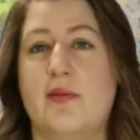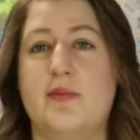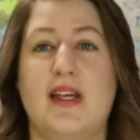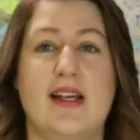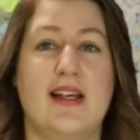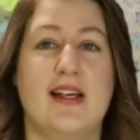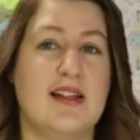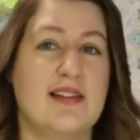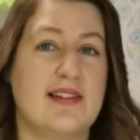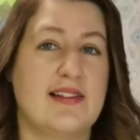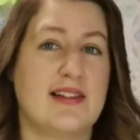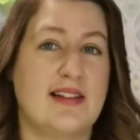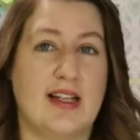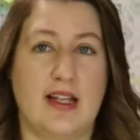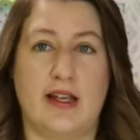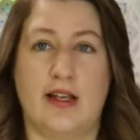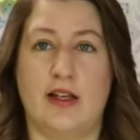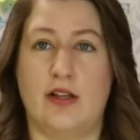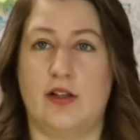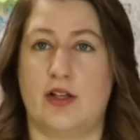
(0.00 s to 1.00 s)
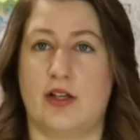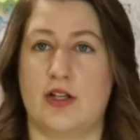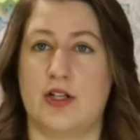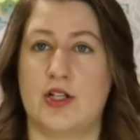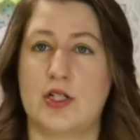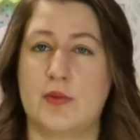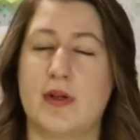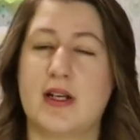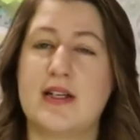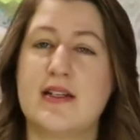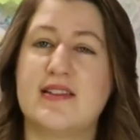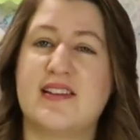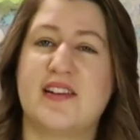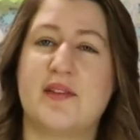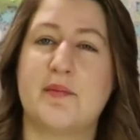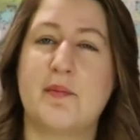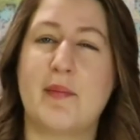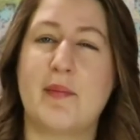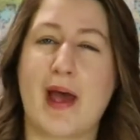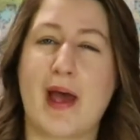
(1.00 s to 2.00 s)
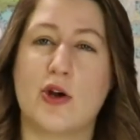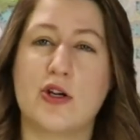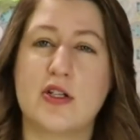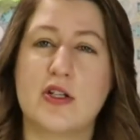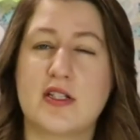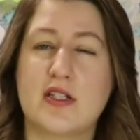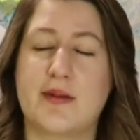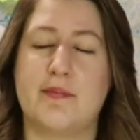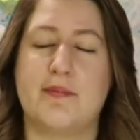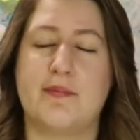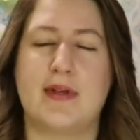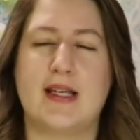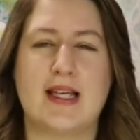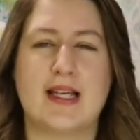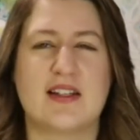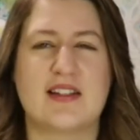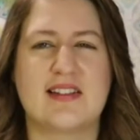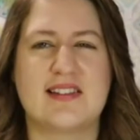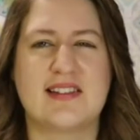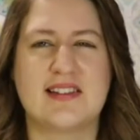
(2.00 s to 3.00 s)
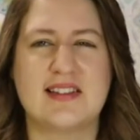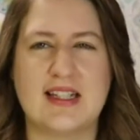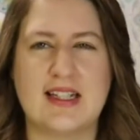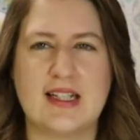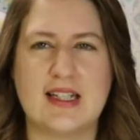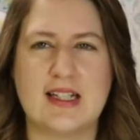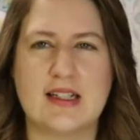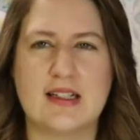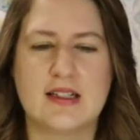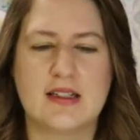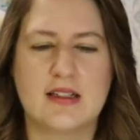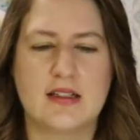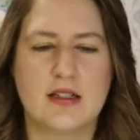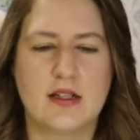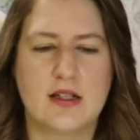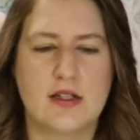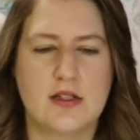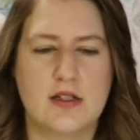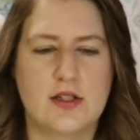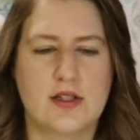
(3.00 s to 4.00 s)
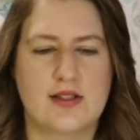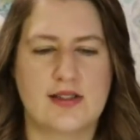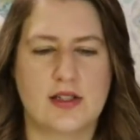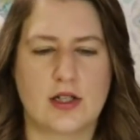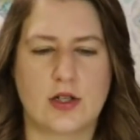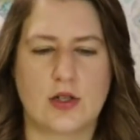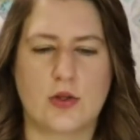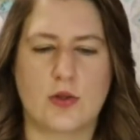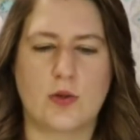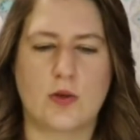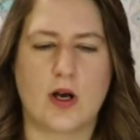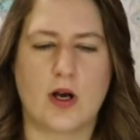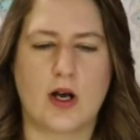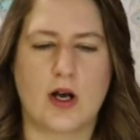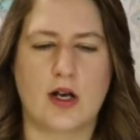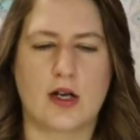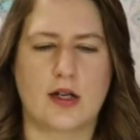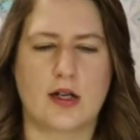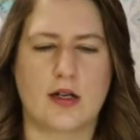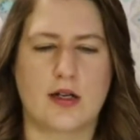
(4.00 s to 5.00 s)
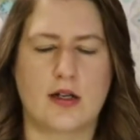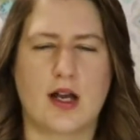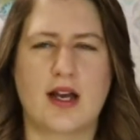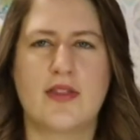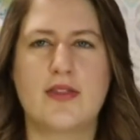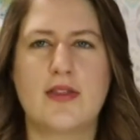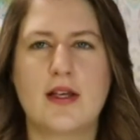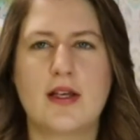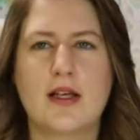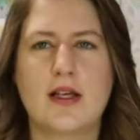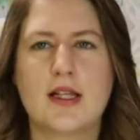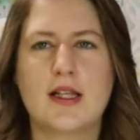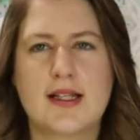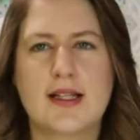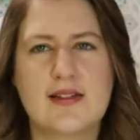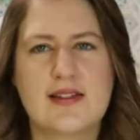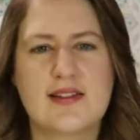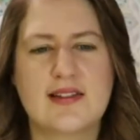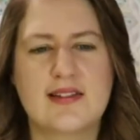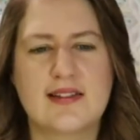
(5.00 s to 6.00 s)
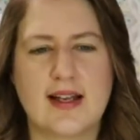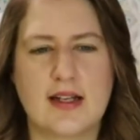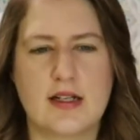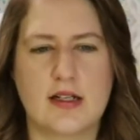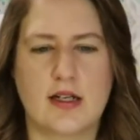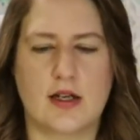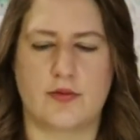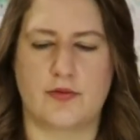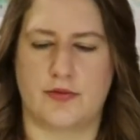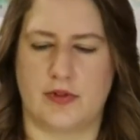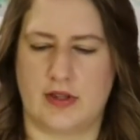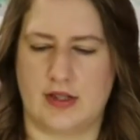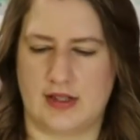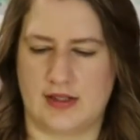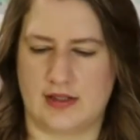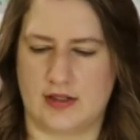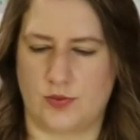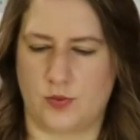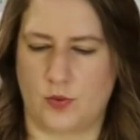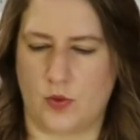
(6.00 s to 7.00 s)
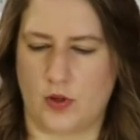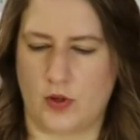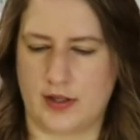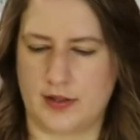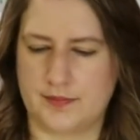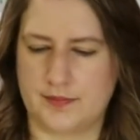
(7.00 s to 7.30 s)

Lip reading: is in English, but it's about being a seed. So I think let's stand up for this one.